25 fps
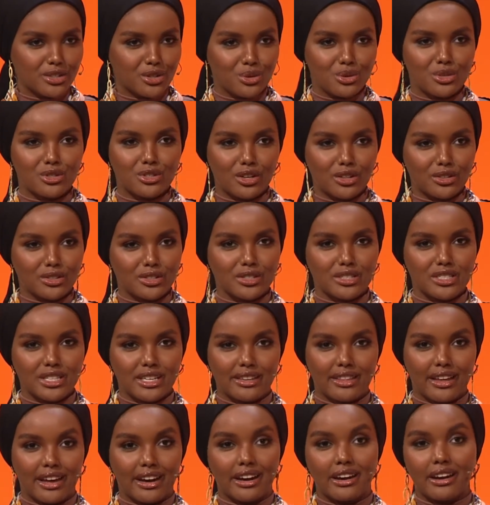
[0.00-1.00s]
you start to see
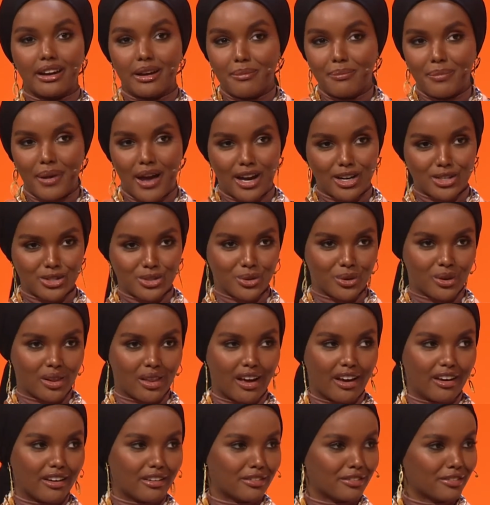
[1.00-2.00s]
that it impacts your
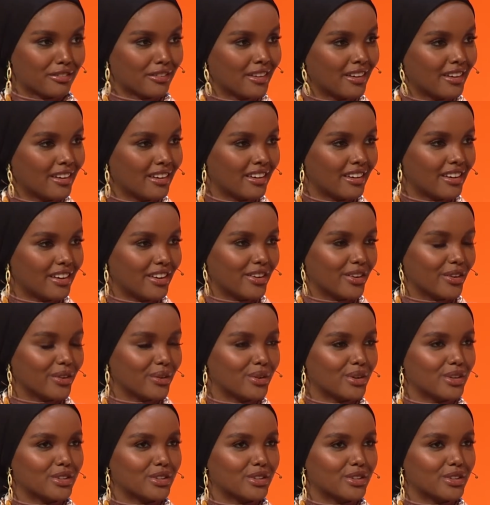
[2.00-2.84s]
life, you know?